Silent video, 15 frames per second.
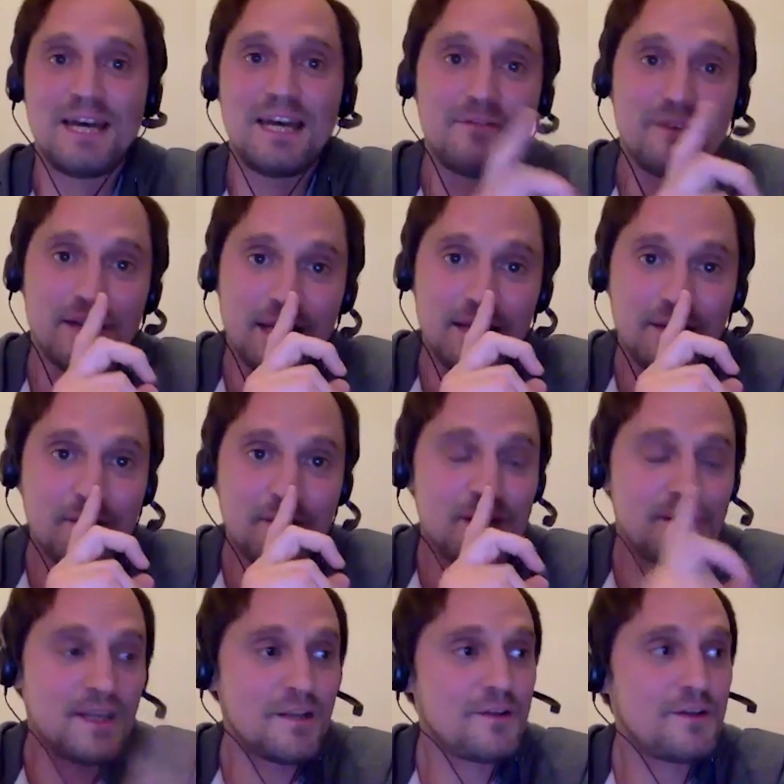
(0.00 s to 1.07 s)
have
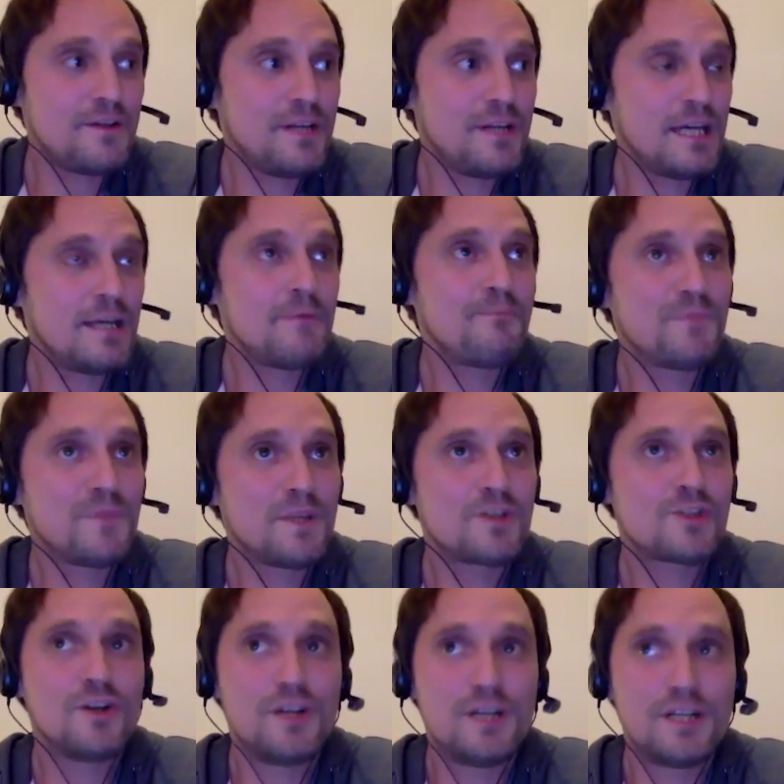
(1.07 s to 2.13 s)
another
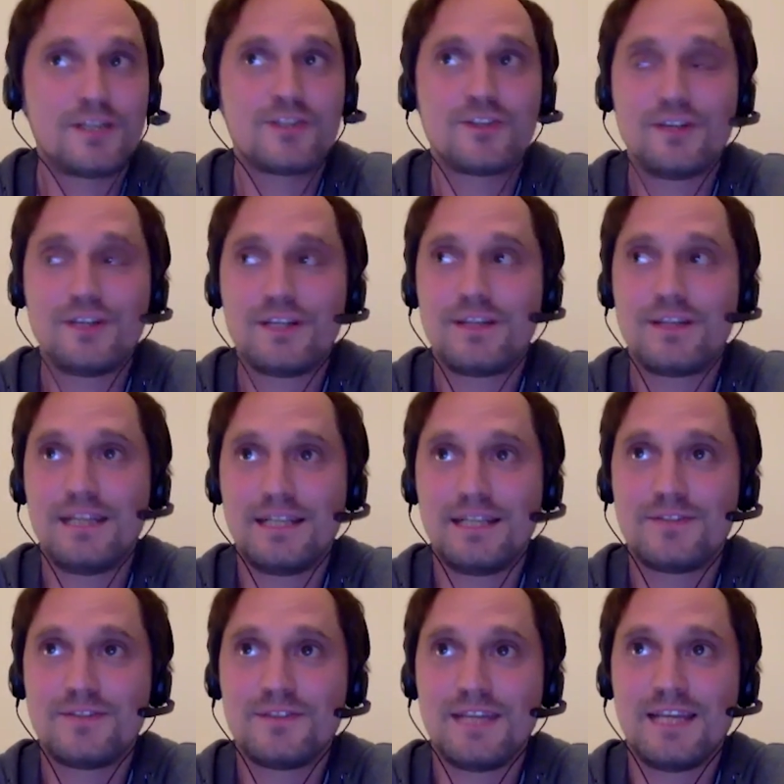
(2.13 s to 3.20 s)
short thing
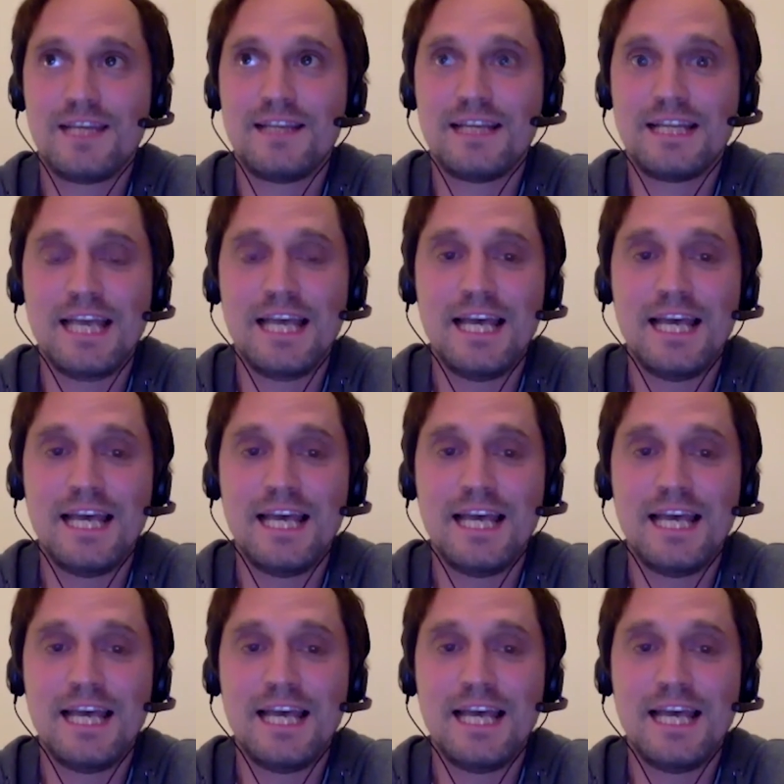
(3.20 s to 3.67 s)
to say, that